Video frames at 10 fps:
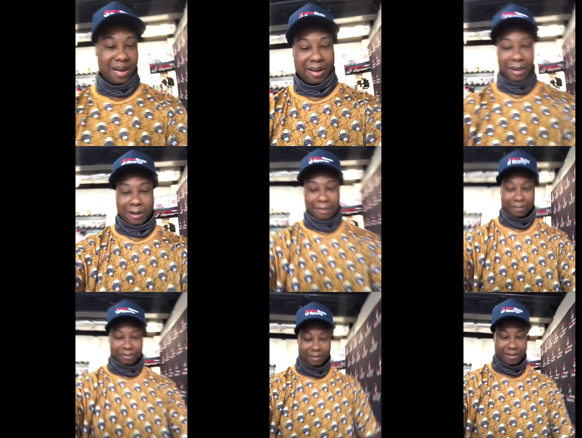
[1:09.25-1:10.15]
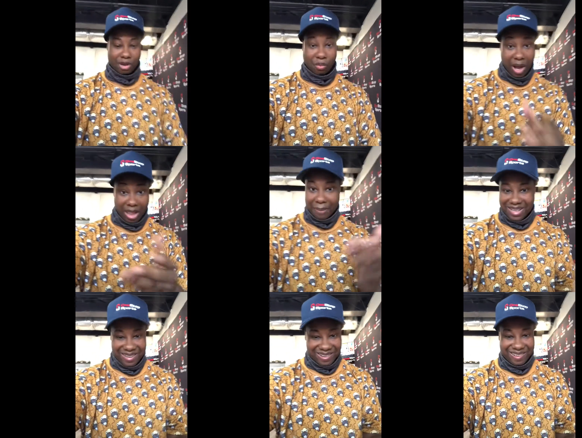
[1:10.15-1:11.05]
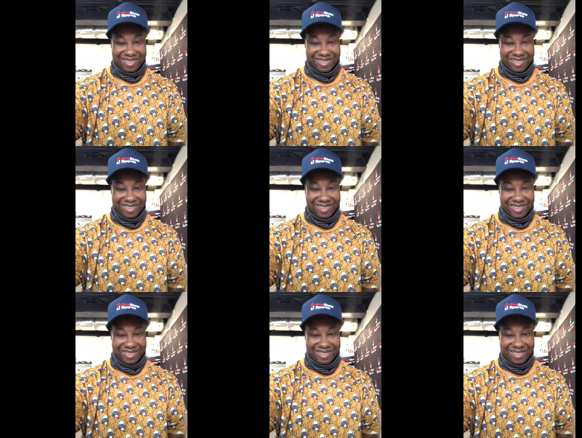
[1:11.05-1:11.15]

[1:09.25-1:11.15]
um, while I'm here.